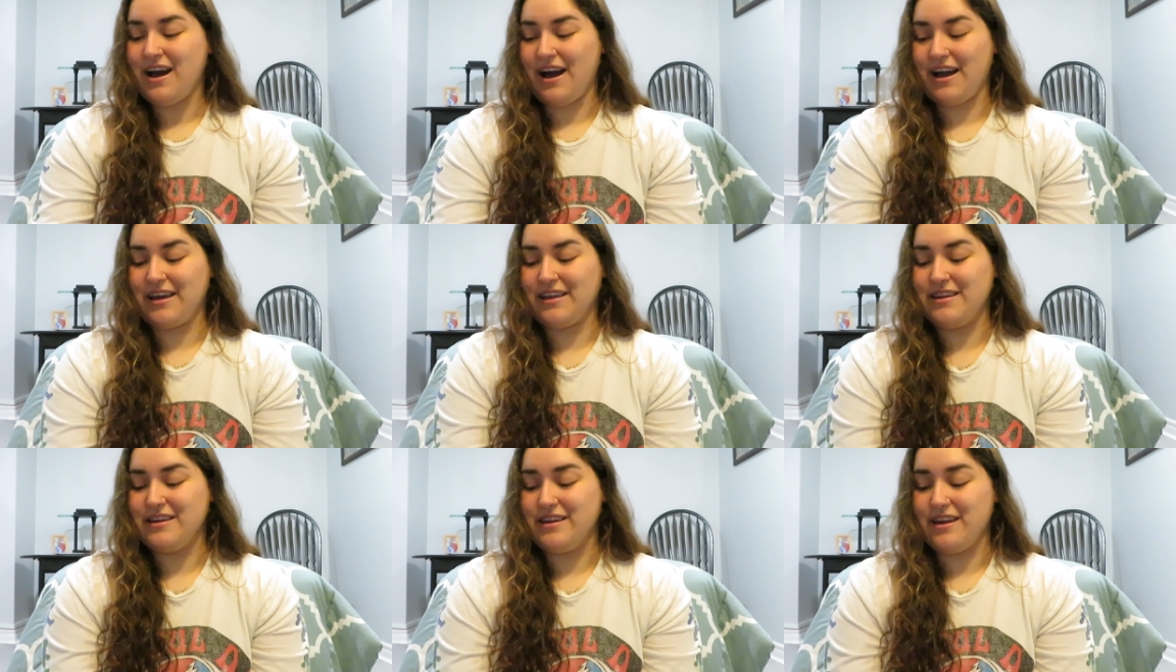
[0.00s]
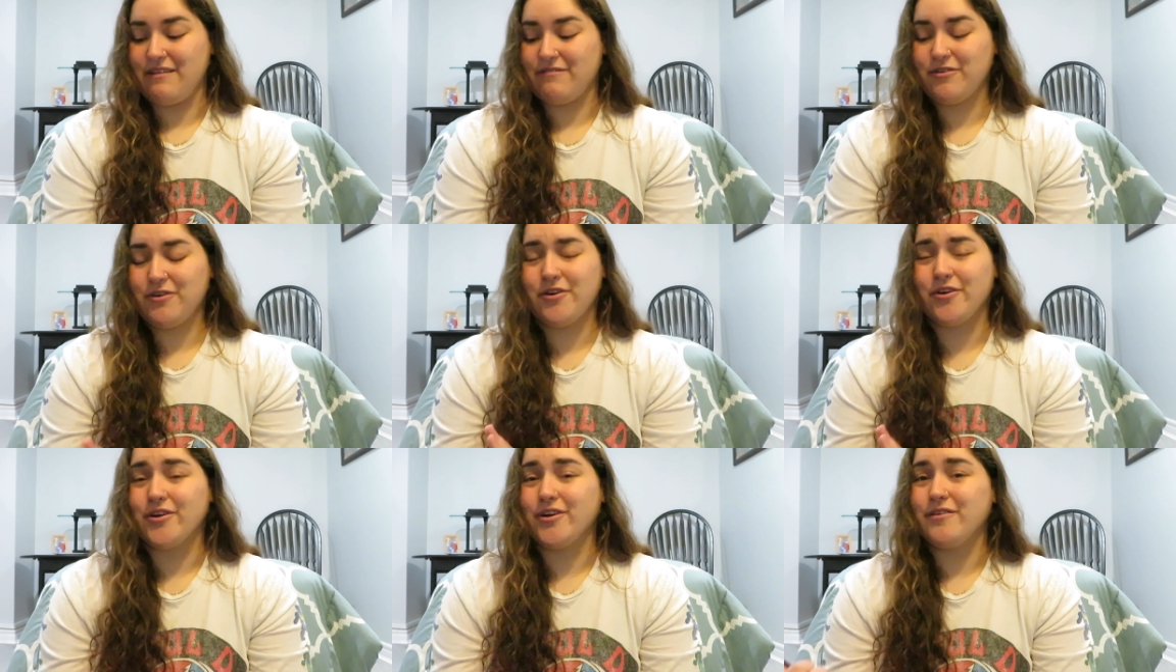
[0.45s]
I had
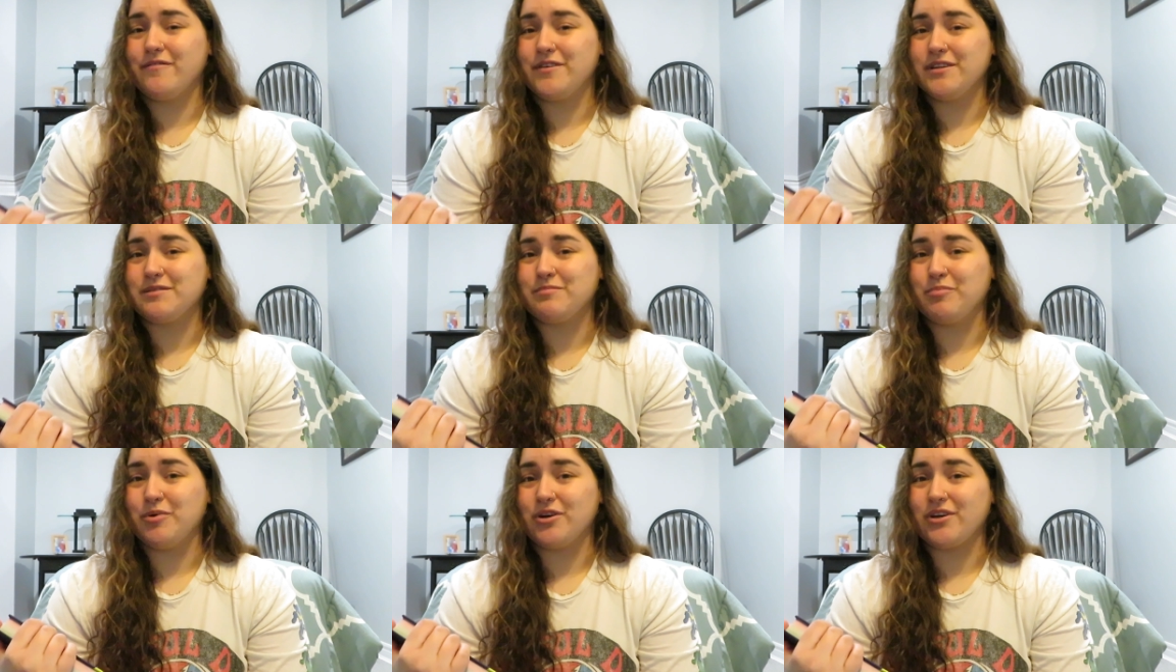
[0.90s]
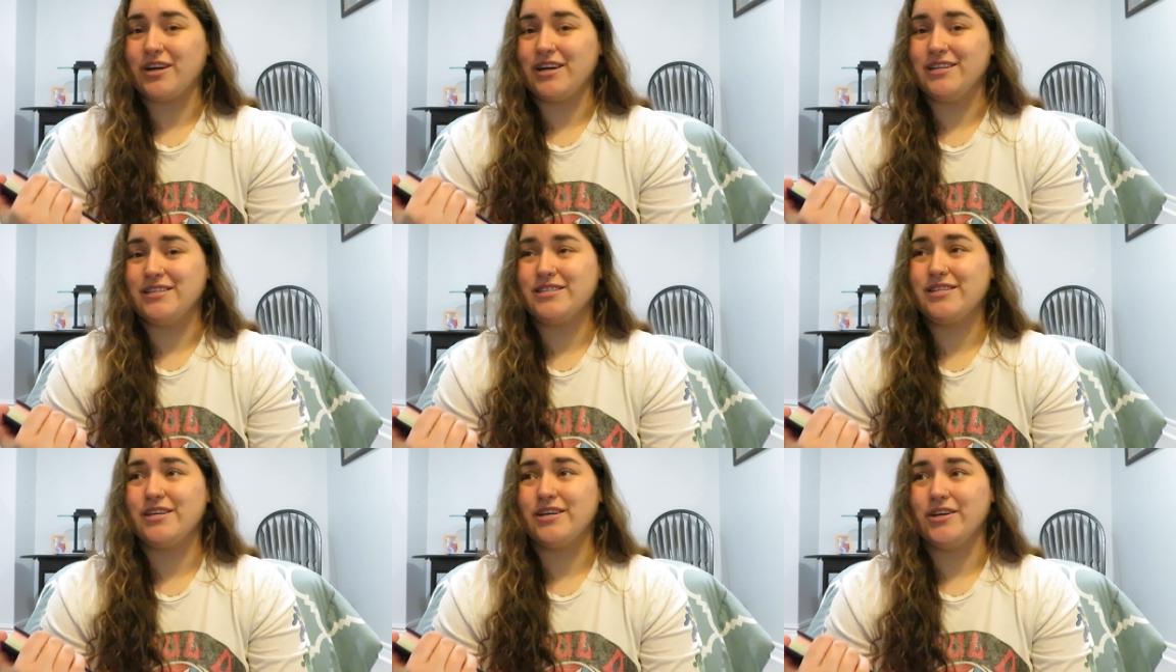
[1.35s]
never heard of this book
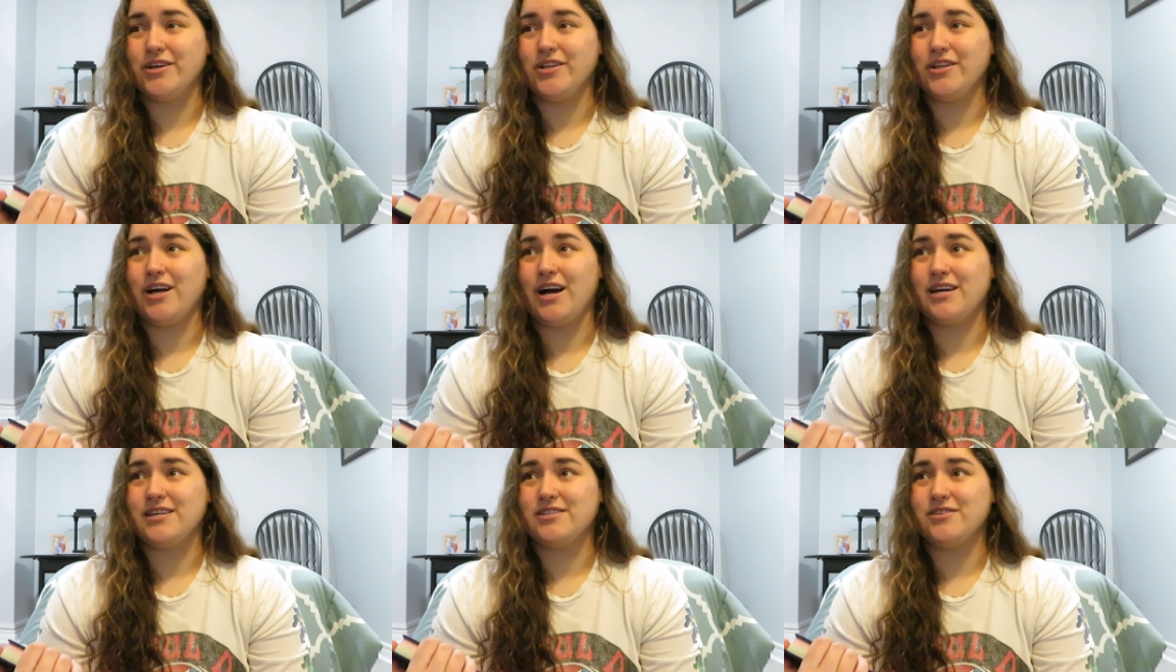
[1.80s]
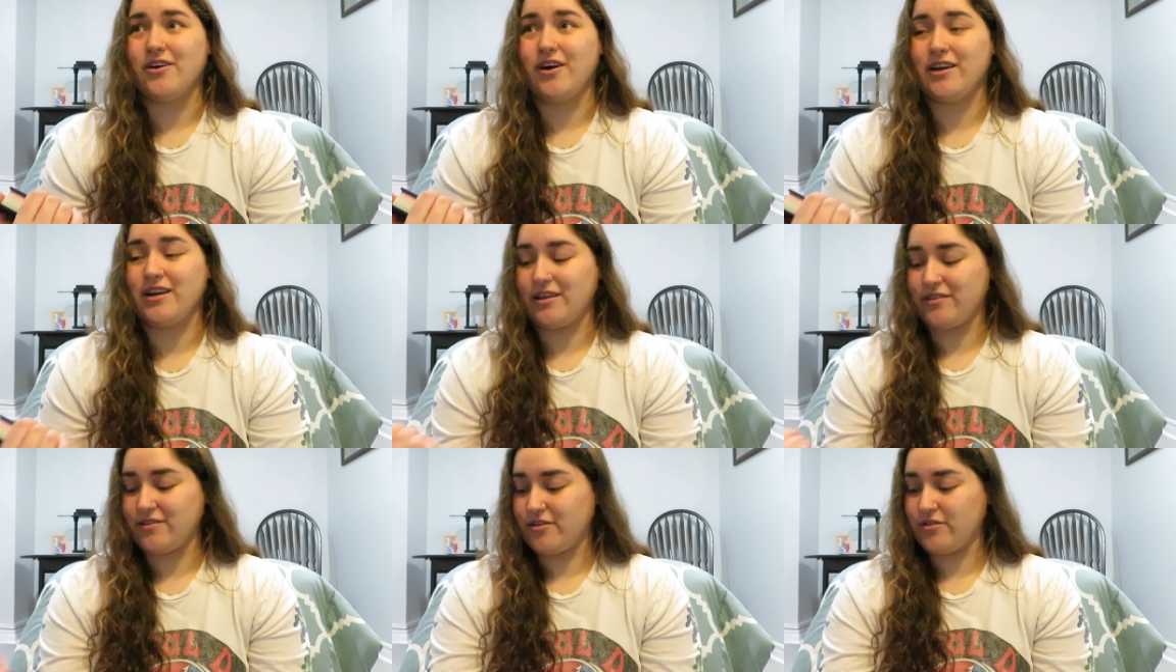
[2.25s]
until I
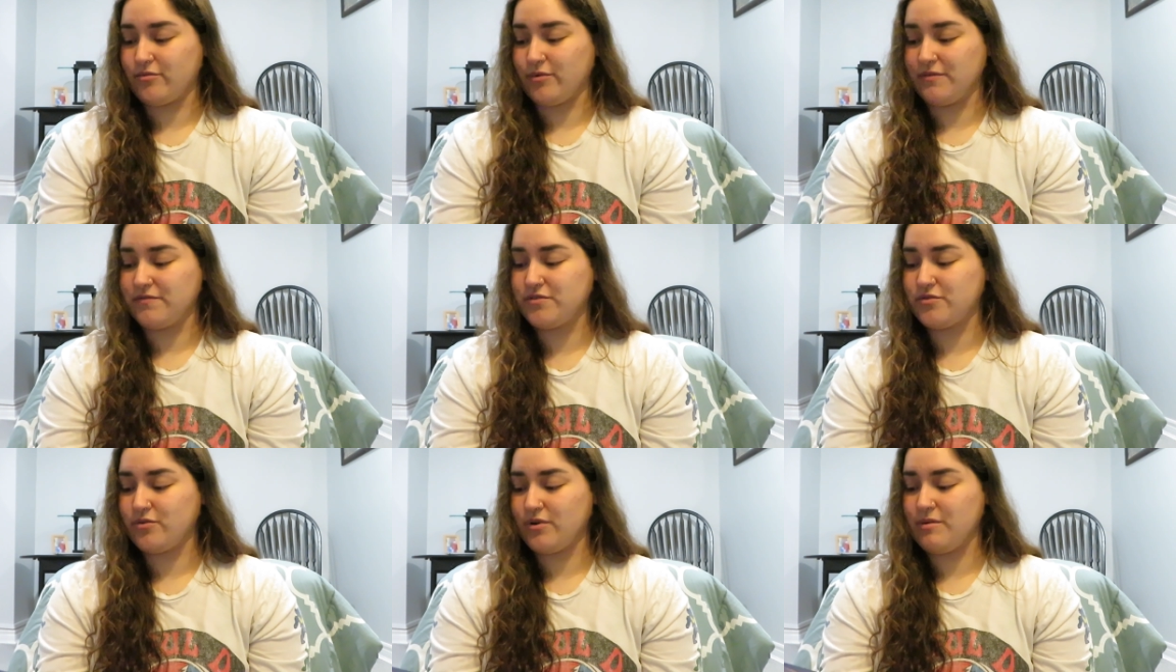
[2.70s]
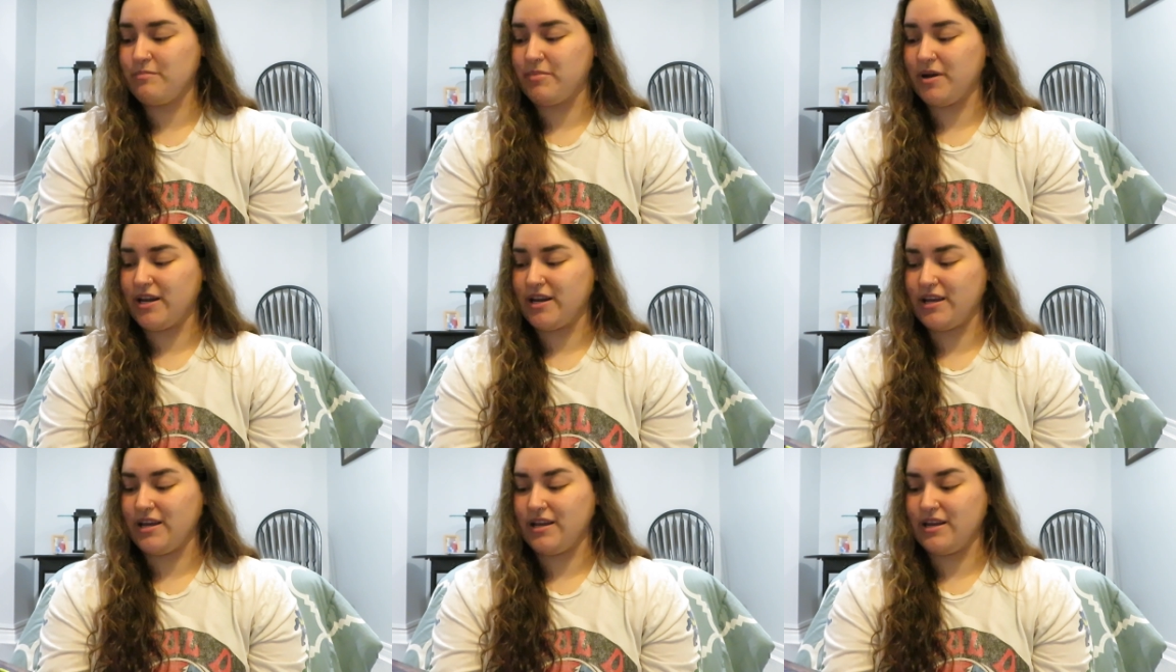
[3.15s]
saw it at the thrift store,
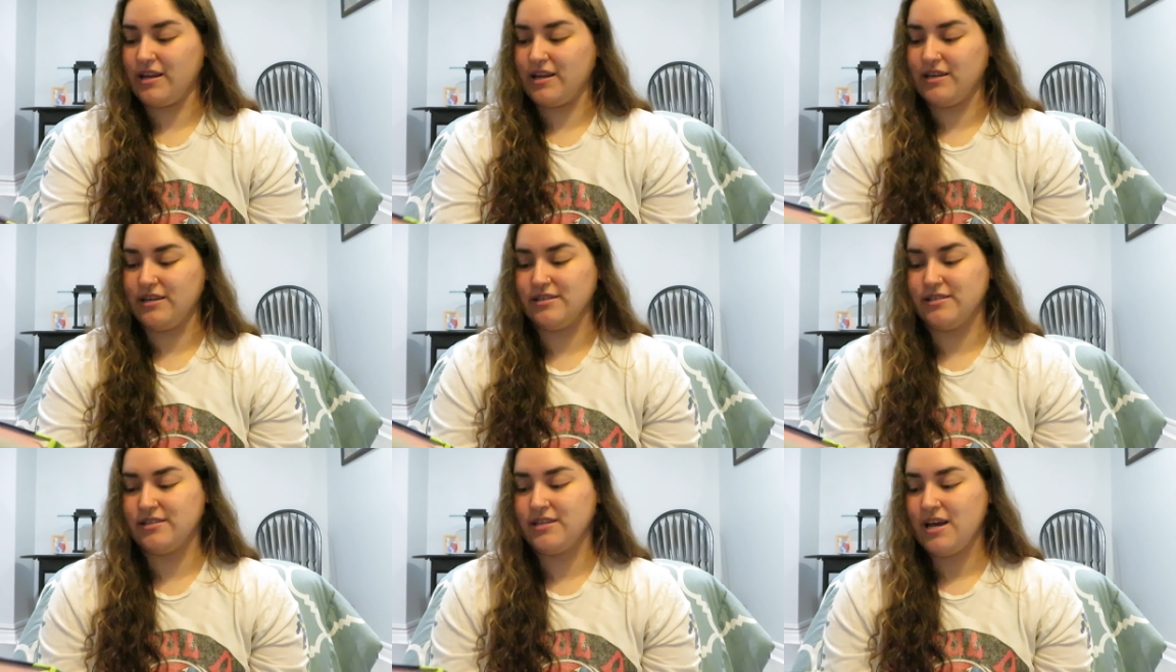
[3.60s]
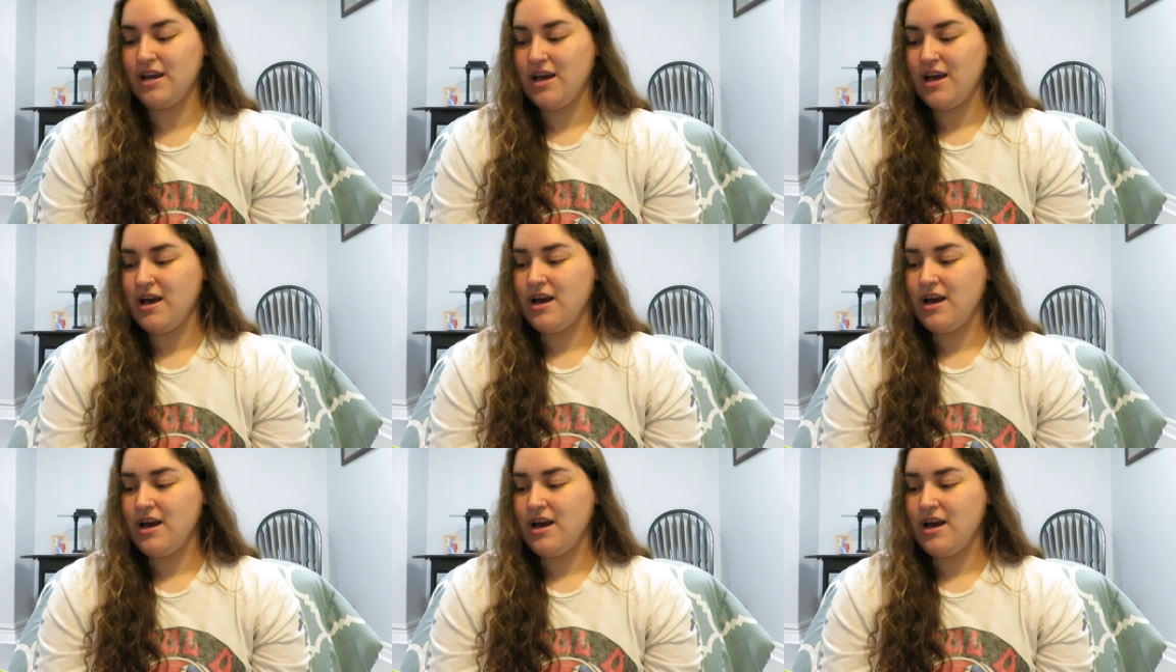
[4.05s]
but it is